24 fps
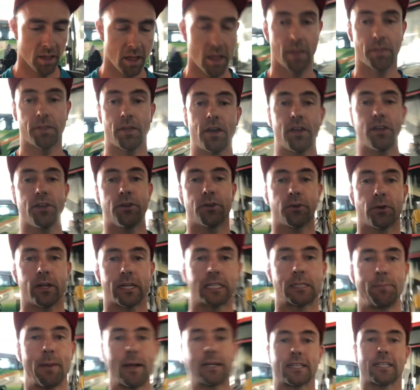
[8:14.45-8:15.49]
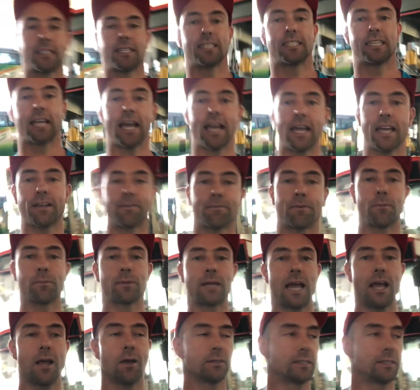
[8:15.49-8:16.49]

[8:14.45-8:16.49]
that you could expect it to take from KL